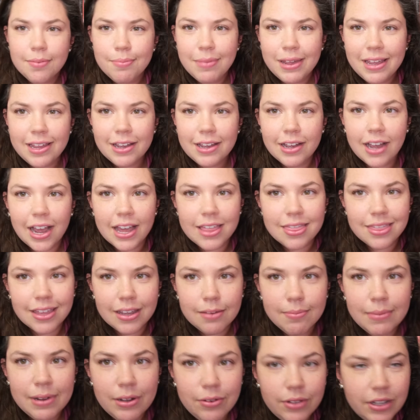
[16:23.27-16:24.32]
my
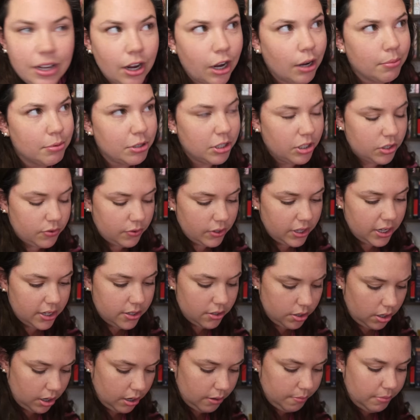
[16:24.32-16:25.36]
only options for this
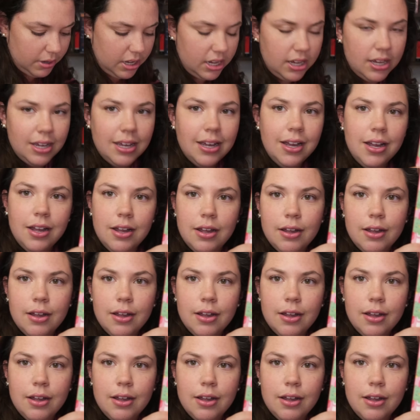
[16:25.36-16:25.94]
are gonna be